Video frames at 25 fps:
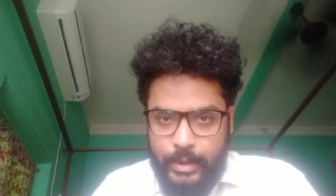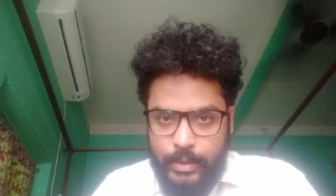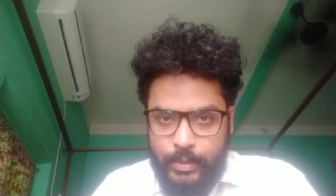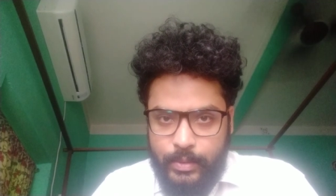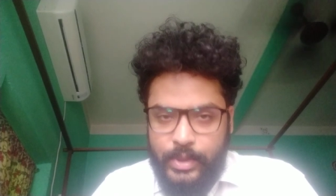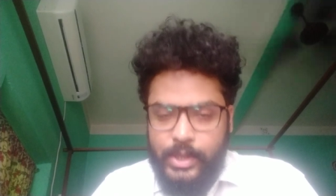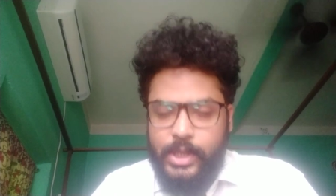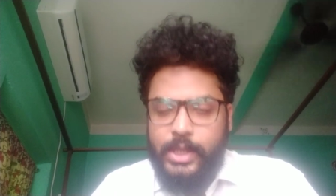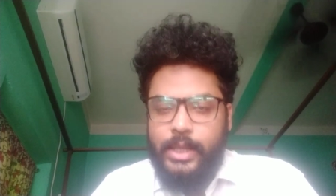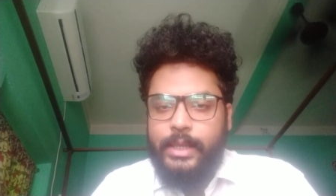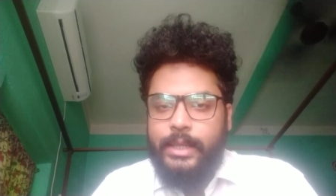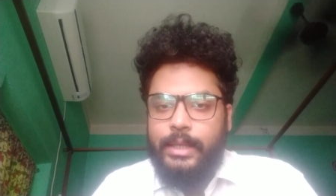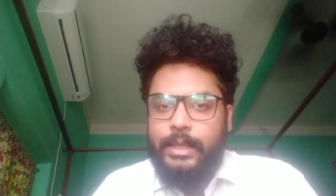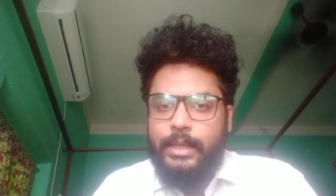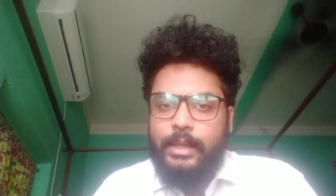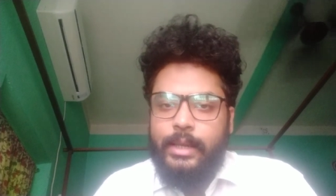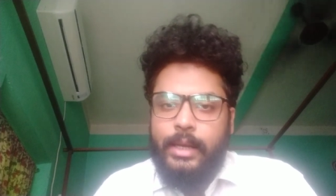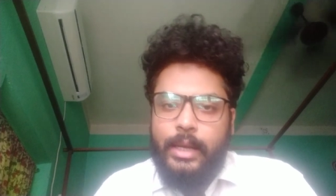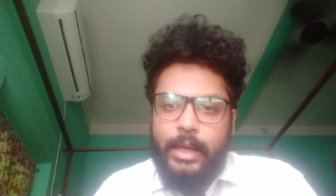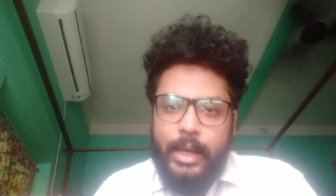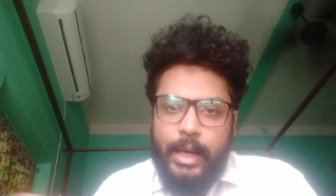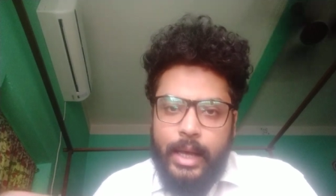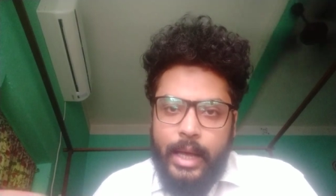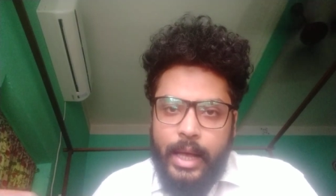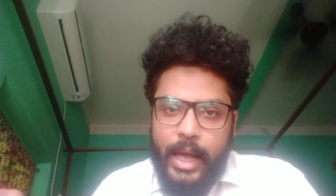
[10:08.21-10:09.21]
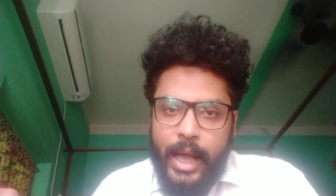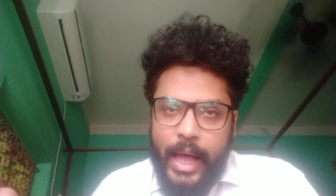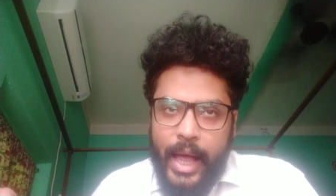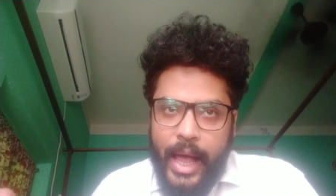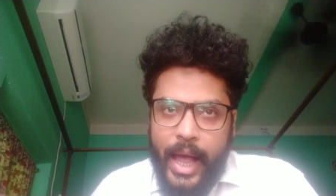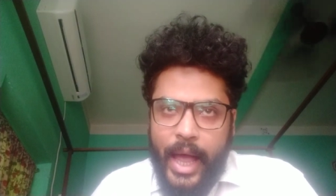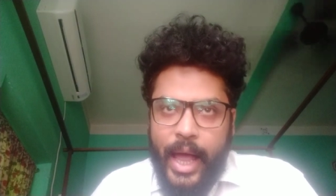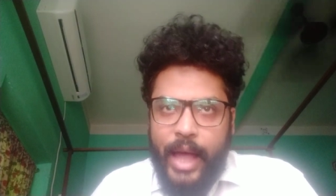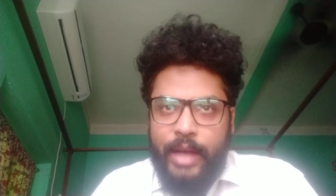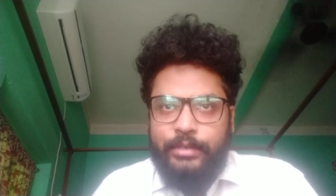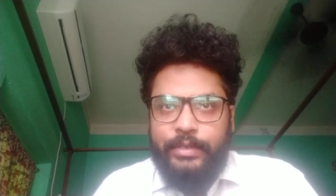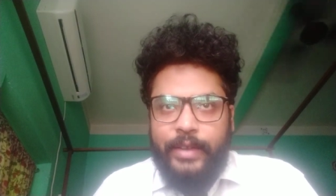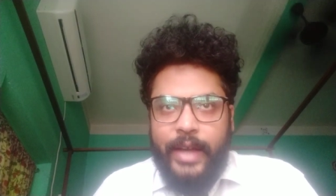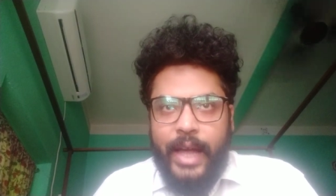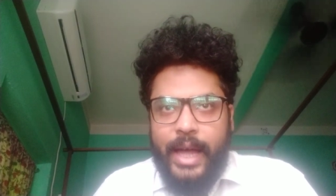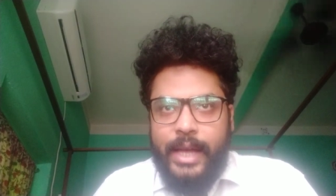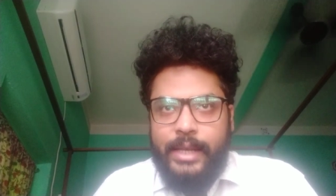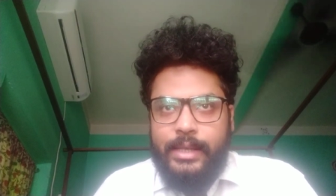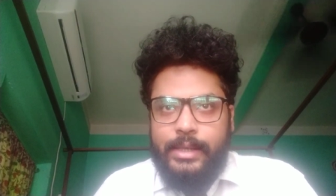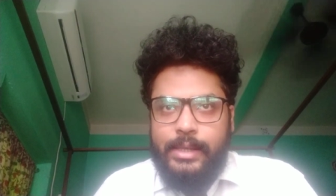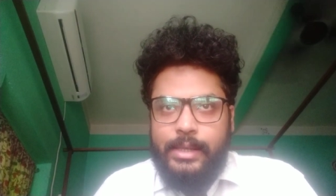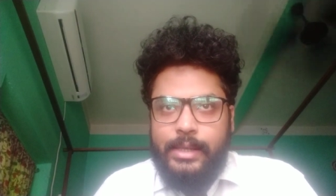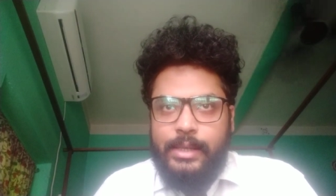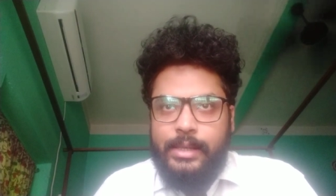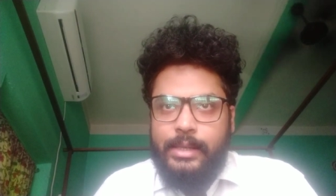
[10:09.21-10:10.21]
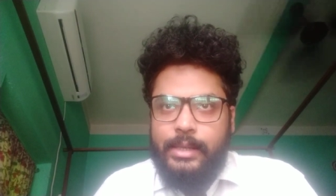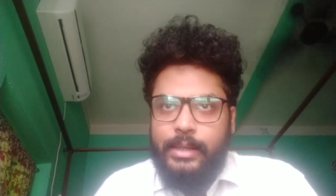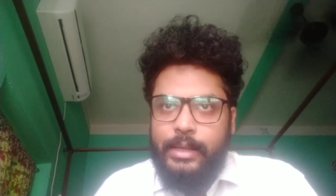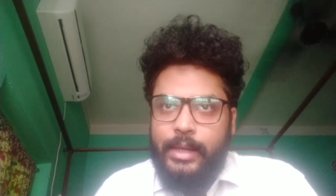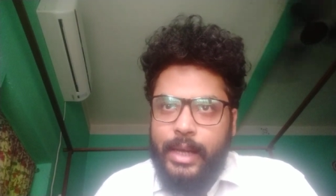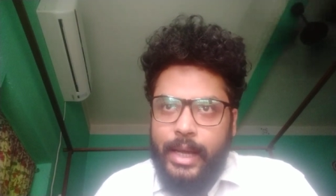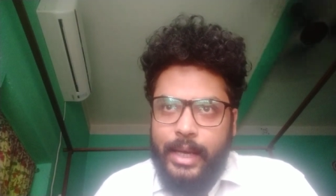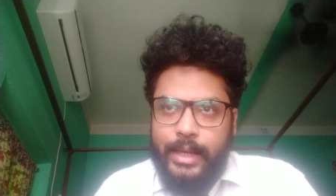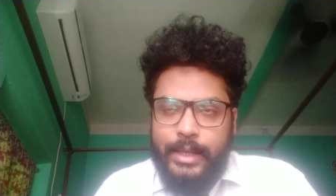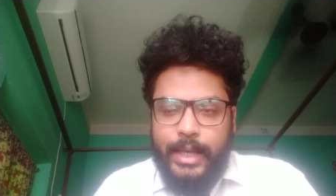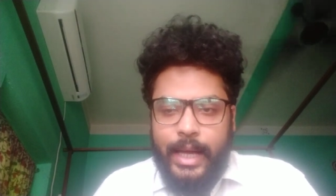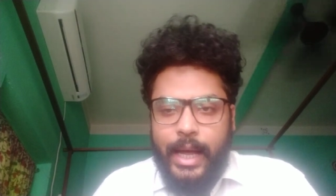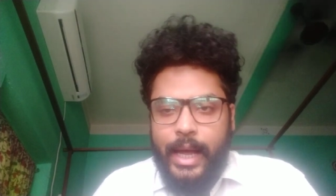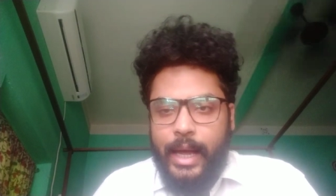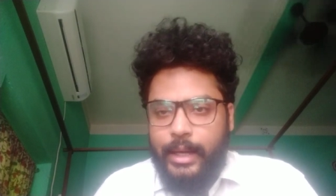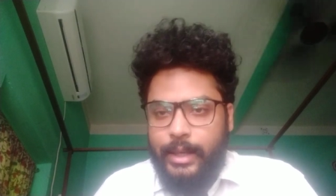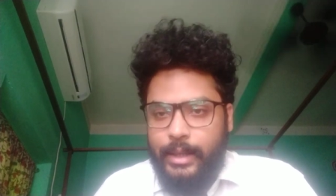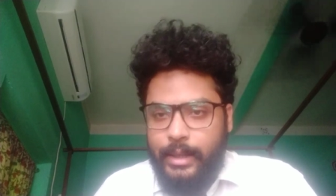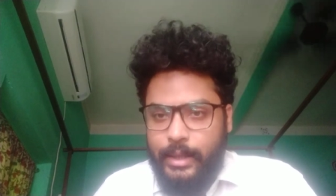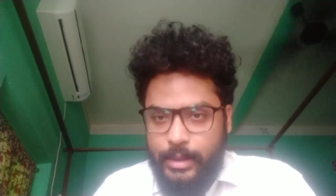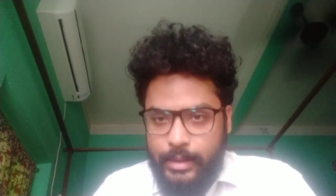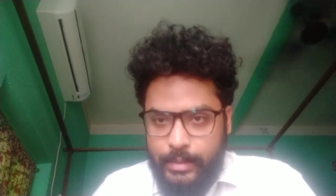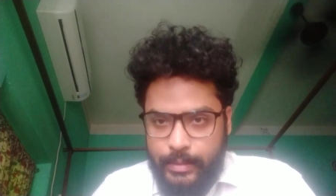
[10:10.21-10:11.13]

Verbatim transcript: which is have has and had.